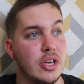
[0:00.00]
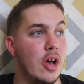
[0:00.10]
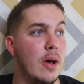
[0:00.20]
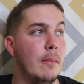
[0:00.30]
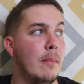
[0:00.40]

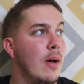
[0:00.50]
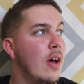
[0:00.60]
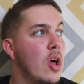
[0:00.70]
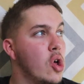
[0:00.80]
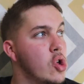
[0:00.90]
I'm
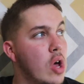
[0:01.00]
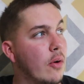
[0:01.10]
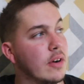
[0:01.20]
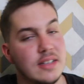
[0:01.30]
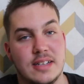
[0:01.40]

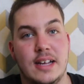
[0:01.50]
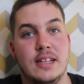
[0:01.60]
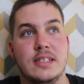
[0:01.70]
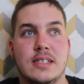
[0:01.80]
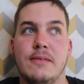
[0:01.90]
going to
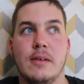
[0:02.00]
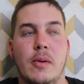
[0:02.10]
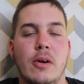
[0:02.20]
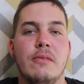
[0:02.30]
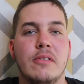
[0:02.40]
say Suffolk
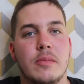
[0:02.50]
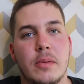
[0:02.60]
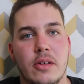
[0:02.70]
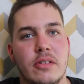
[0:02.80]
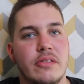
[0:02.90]
Pythons
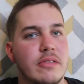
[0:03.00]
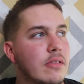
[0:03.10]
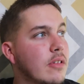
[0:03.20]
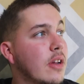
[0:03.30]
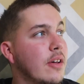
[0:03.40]
because,
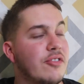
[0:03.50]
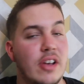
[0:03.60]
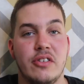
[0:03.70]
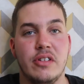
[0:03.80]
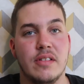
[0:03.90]
you know, he's
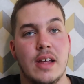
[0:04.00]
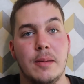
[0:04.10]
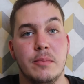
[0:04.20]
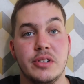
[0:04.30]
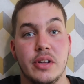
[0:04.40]
changed his name.